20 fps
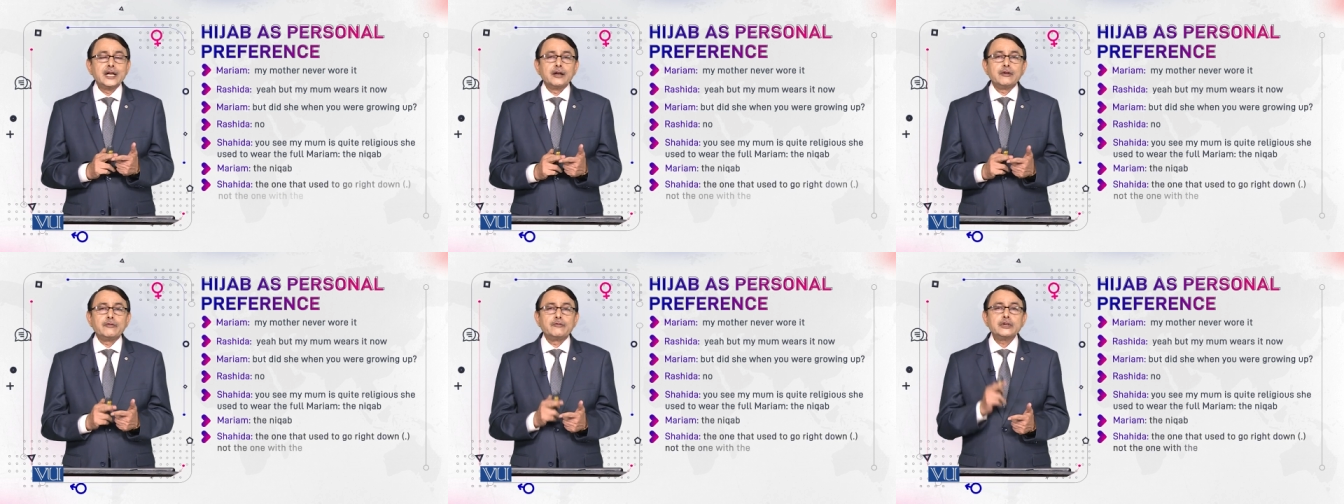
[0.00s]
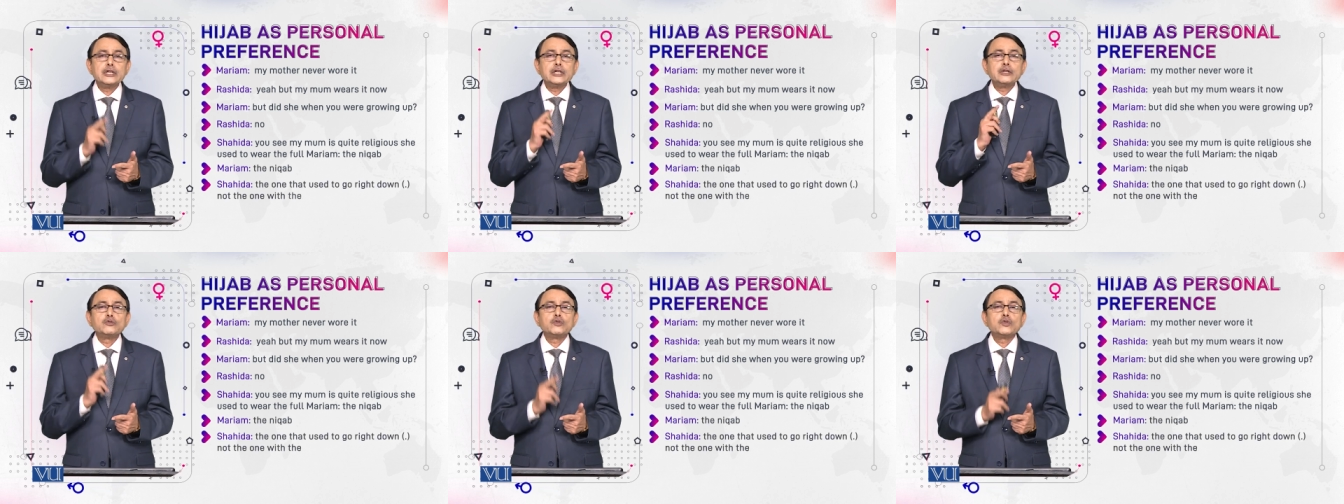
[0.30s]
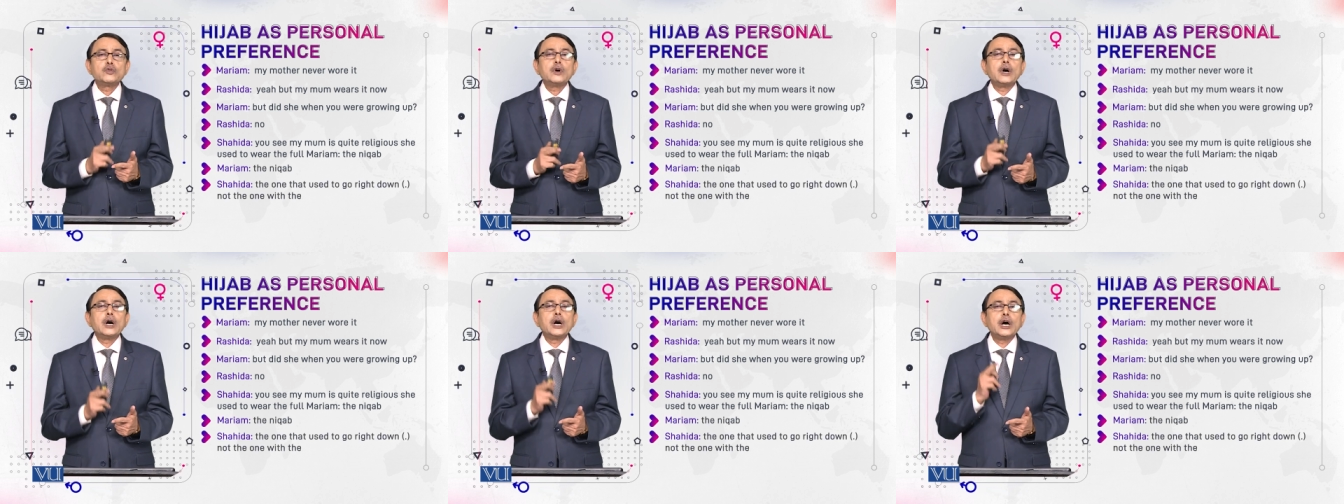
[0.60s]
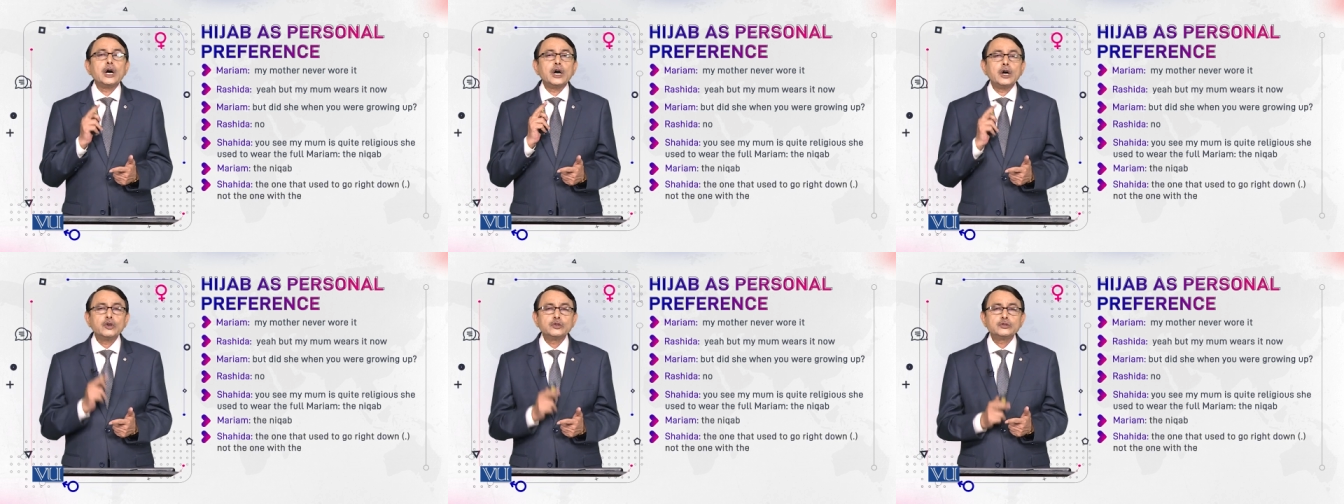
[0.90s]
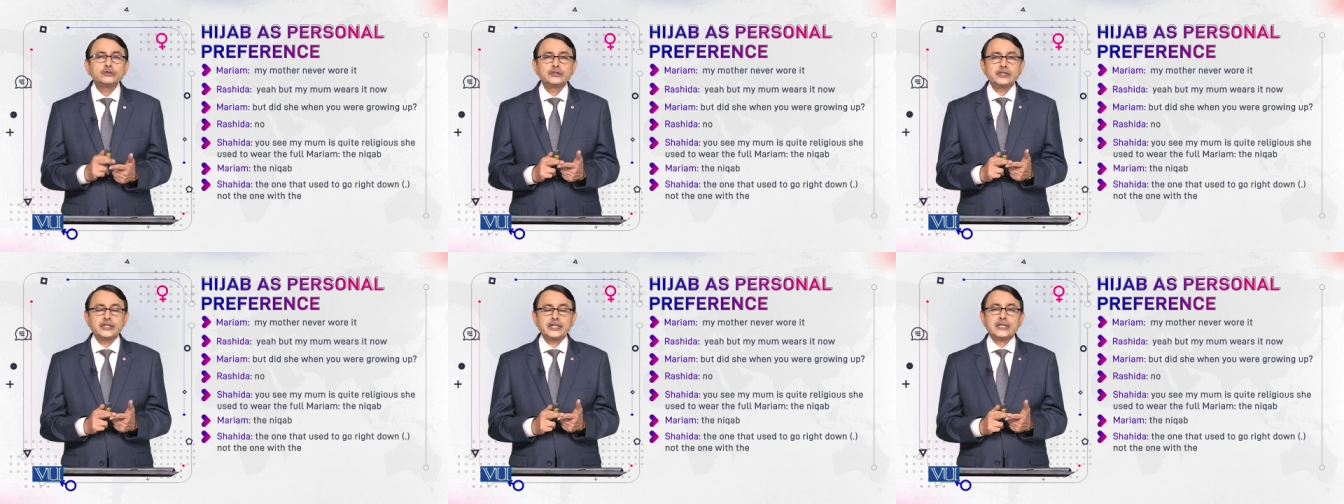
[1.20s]
We know
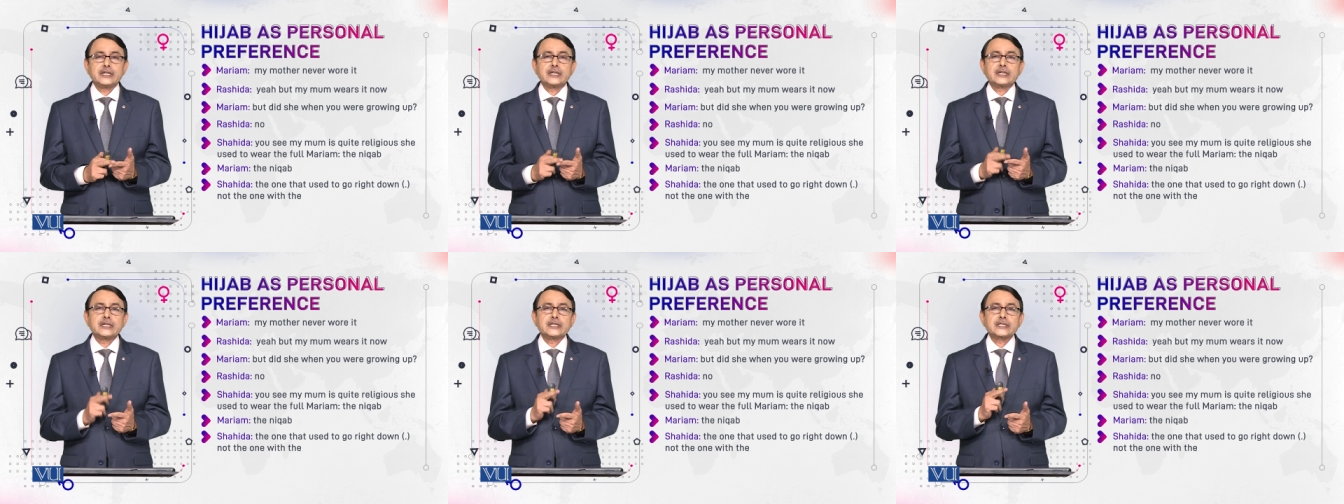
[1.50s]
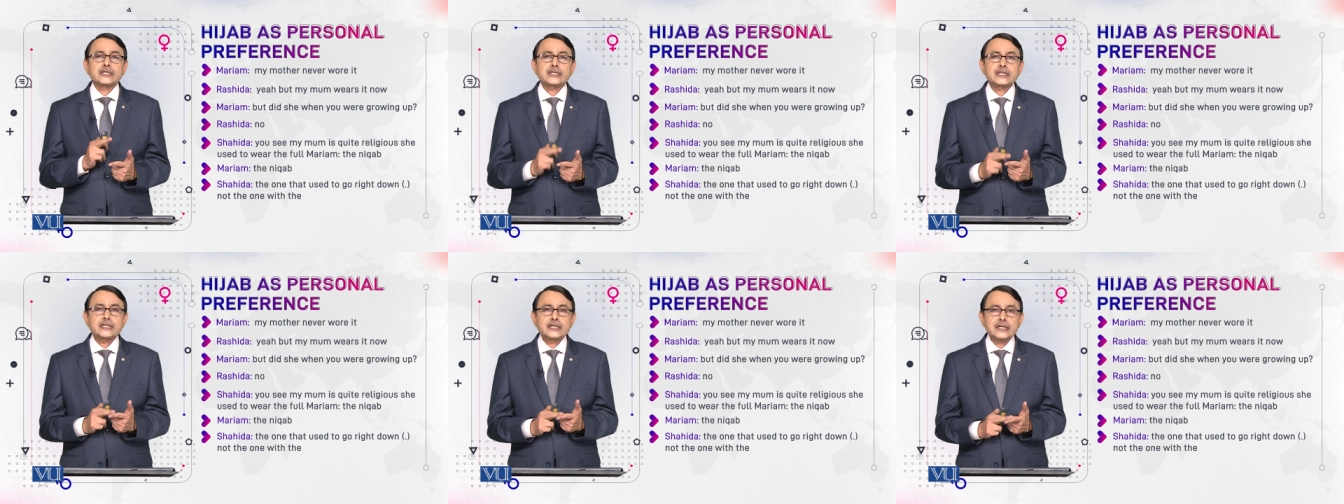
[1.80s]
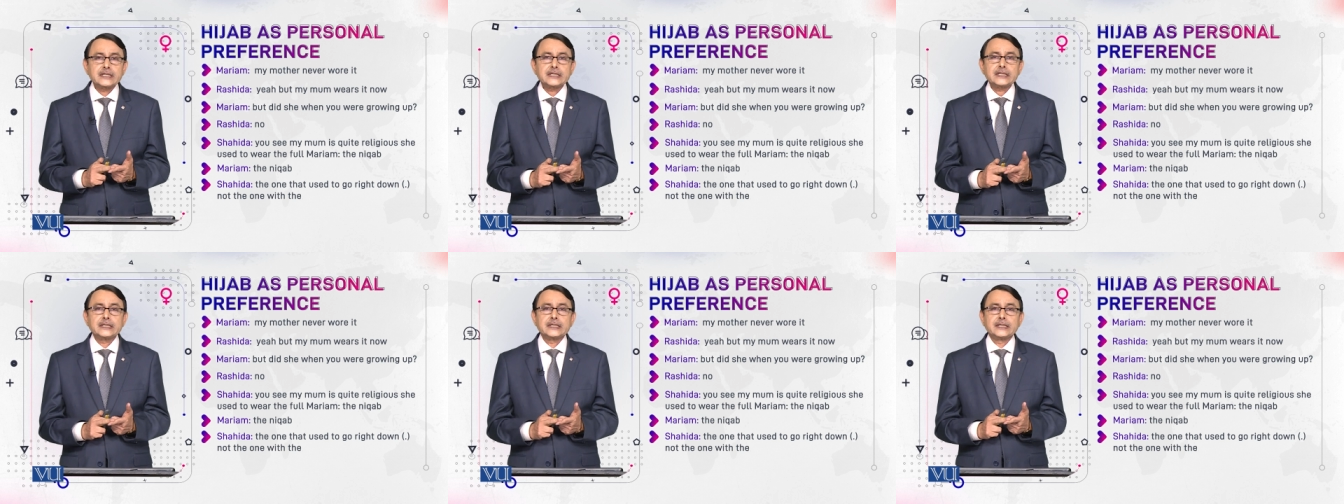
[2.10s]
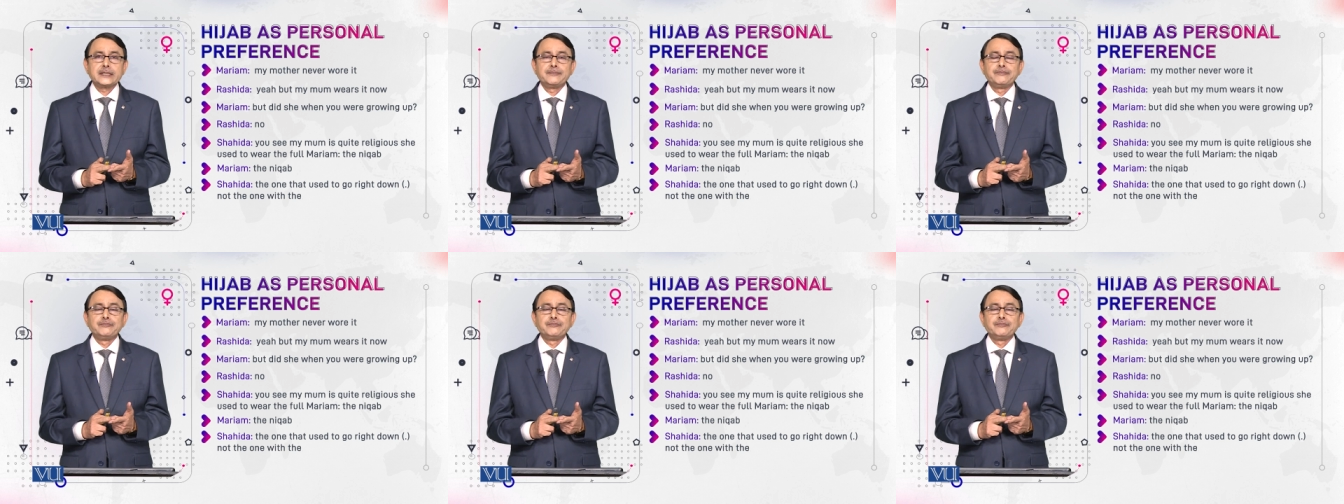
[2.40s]
how they construct